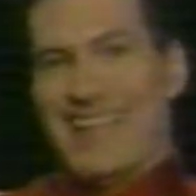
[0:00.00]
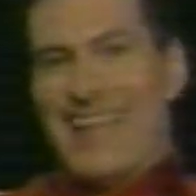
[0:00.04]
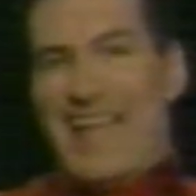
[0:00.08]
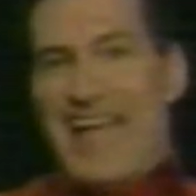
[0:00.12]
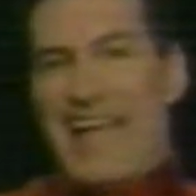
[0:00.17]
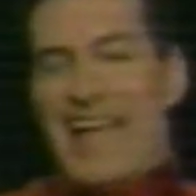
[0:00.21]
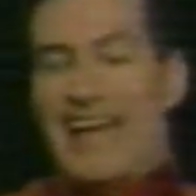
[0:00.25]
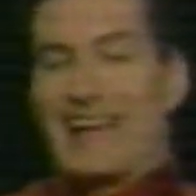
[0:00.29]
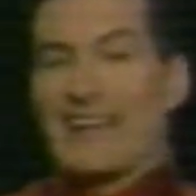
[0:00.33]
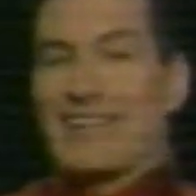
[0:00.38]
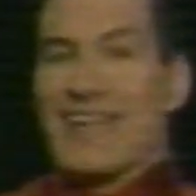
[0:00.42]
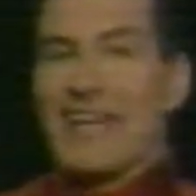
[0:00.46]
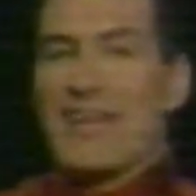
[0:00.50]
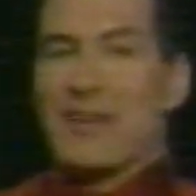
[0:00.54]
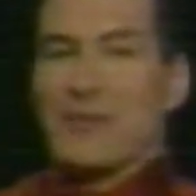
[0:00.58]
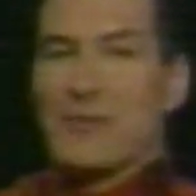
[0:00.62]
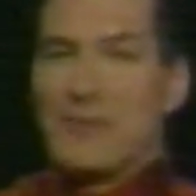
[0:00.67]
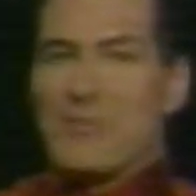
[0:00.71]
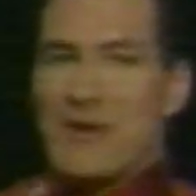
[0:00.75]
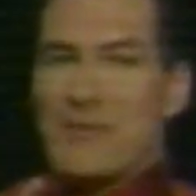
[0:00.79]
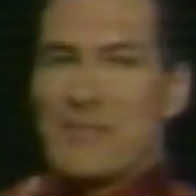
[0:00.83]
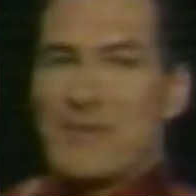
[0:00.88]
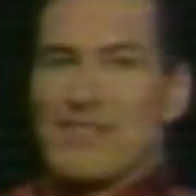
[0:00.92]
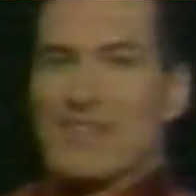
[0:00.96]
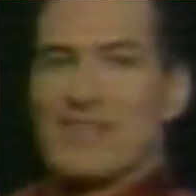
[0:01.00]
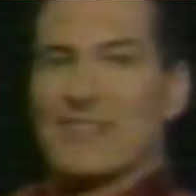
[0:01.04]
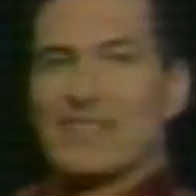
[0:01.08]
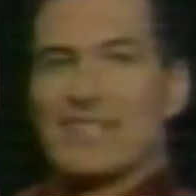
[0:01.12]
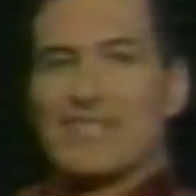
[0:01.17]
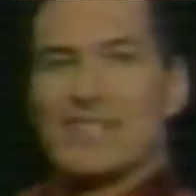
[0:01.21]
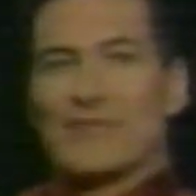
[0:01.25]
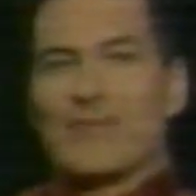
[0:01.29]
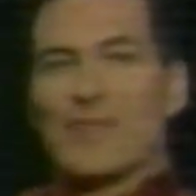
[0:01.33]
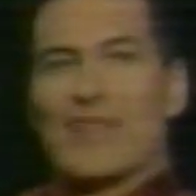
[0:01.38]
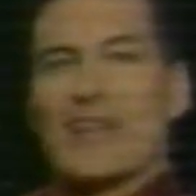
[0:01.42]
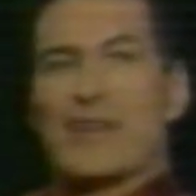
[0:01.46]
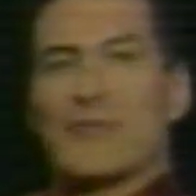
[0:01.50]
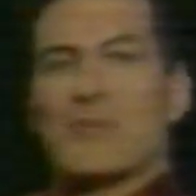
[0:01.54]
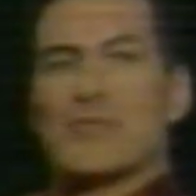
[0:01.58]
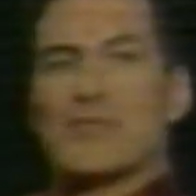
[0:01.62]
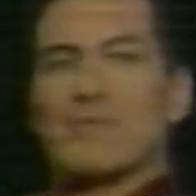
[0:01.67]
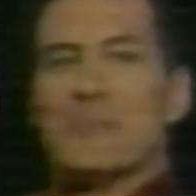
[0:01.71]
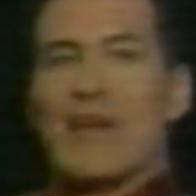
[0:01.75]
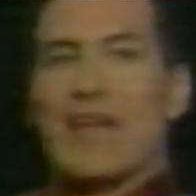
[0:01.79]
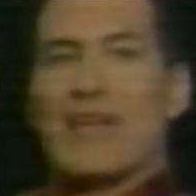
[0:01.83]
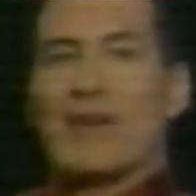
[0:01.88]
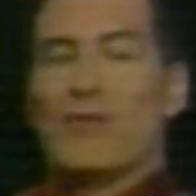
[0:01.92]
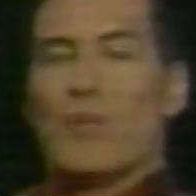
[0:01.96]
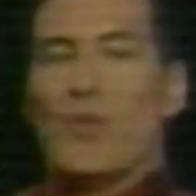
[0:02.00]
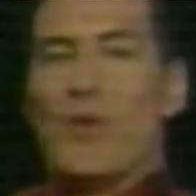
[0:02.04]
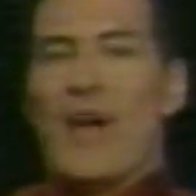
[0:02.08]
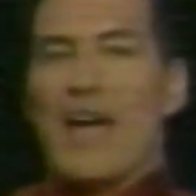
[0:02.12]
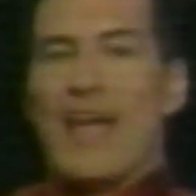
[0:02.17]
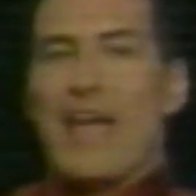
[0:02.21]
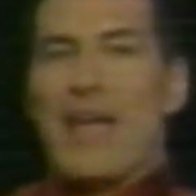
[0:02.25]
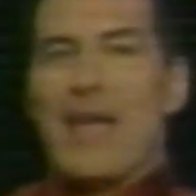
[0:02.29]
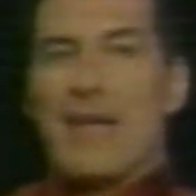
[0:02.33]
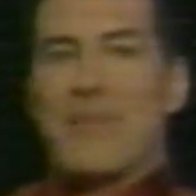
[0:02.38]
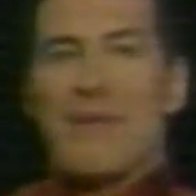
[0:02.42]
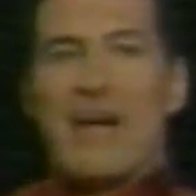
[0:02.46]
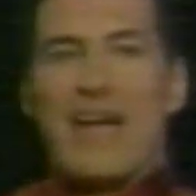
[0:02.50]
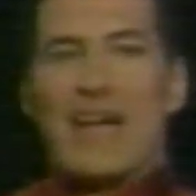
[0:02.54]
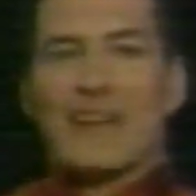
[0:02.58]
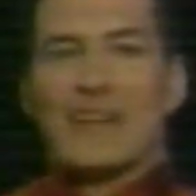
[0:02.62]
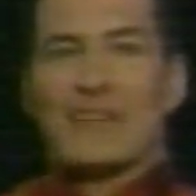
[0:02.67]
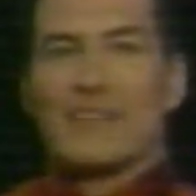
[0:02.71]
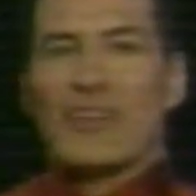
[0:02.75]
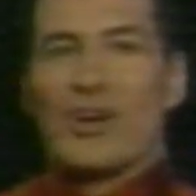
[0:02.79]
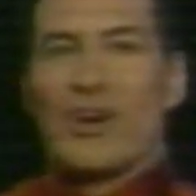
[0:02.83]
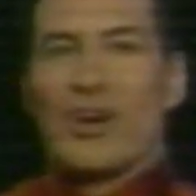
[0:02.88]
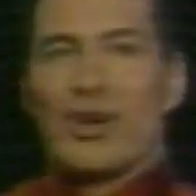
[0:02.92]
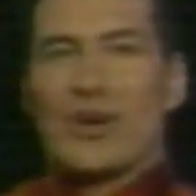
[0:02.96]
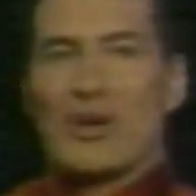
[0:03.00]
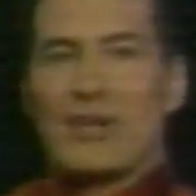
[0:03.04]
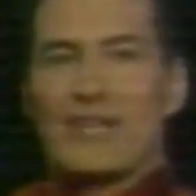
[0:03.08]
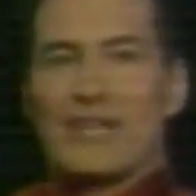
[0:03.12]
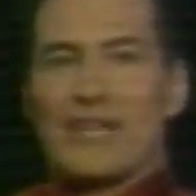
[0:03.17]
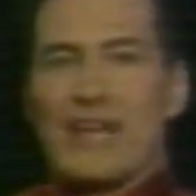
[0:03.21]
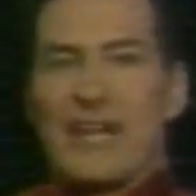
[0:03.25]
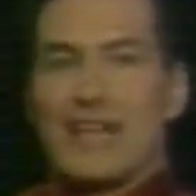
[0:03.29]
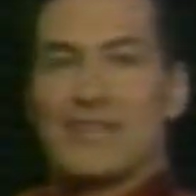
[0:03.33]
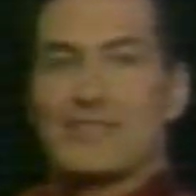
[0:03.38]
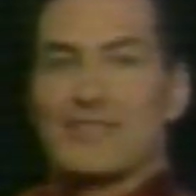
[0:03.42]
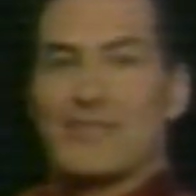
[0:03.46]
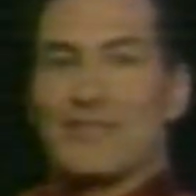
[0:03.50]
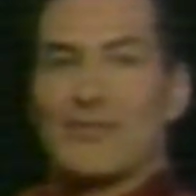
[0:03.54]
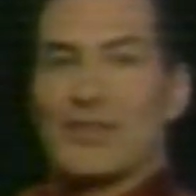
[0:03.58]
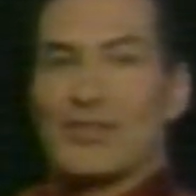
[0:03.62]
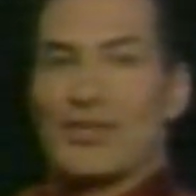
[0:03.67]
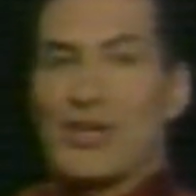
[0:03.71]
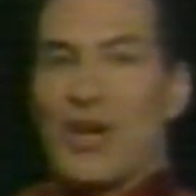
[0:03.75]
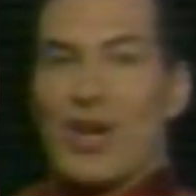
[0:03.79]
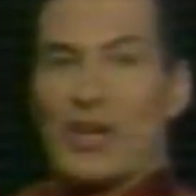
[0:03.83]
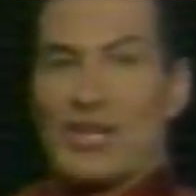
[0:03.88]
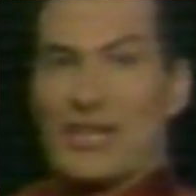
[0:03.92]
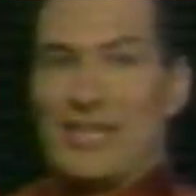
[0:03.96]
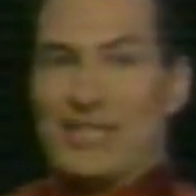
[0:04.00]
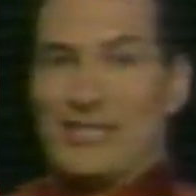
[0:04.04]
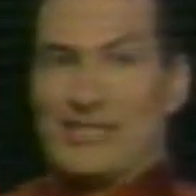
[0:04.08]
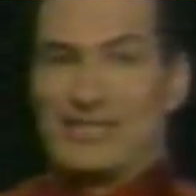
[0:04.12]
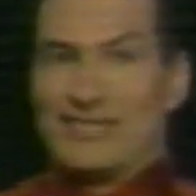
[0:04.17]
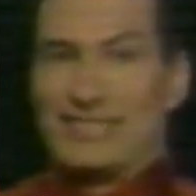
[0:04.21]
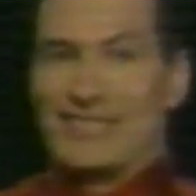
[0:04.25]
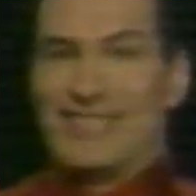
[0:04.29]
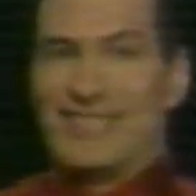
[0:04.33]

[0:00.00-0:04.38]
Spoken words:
Again, remember that this flick was made way back in the early days of the talkies.